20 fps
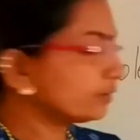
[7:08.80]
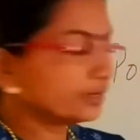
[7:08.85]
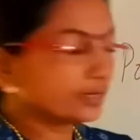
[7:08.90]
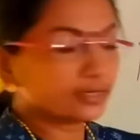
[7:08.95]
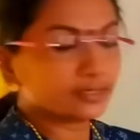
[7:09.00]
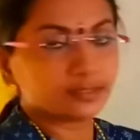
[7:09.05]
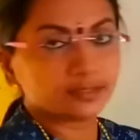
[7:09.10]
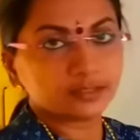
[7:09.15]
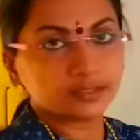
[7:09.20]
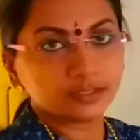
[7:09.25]
it
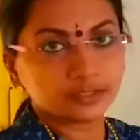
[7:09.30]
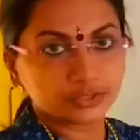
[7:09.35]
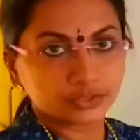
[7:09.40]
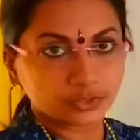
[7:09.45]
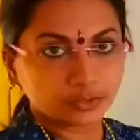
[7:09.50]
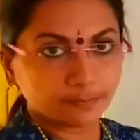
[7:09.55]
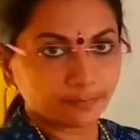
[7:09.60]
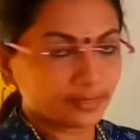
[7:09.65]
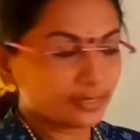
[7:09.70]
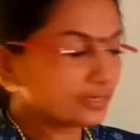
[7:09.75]
should
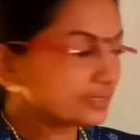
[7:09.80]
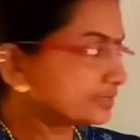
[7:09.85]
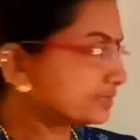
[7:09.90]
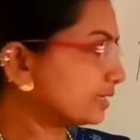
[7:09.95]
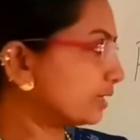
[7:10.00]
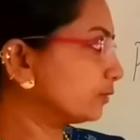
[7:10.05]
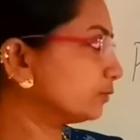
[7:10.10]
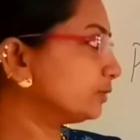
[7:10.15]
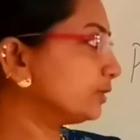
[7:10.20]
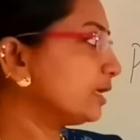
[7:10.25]
be
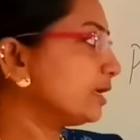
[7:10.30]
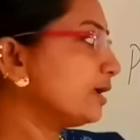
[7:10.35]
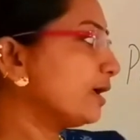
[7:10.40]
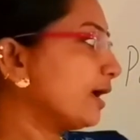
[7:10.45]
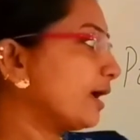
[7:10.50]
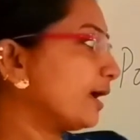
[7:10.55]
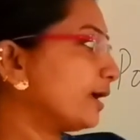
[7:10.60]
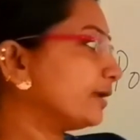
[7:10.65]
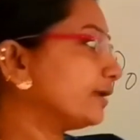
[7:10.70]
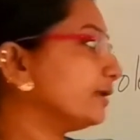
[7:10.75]
south,
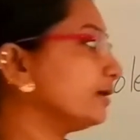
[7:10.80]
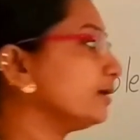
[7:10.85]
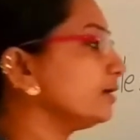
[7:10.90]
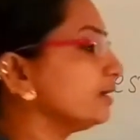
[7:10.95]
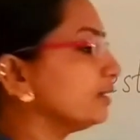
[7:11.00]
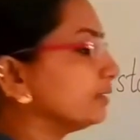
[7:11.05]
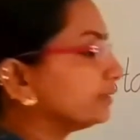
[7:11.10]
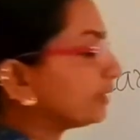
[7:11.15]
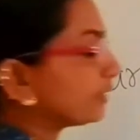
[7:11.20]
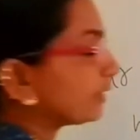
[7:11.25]
and
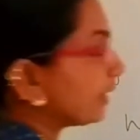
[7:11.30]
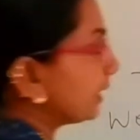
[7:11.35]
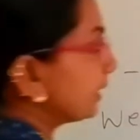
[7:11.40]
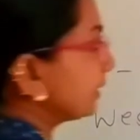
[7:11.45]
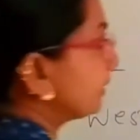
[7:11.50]
the right